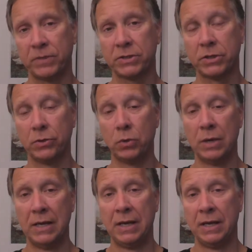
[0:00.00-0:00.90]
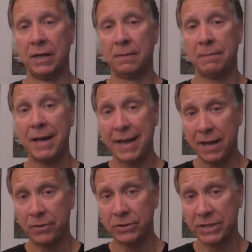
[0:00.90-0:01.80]
So my
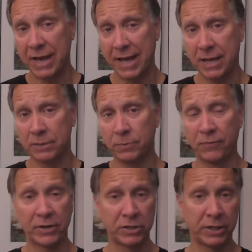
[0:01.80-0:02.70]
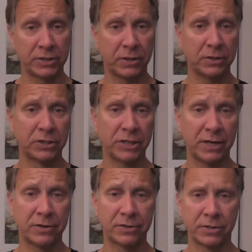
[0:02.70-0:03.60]
house has professionally installed
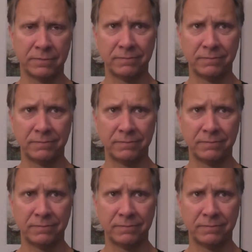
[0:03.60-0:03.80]
shutters, and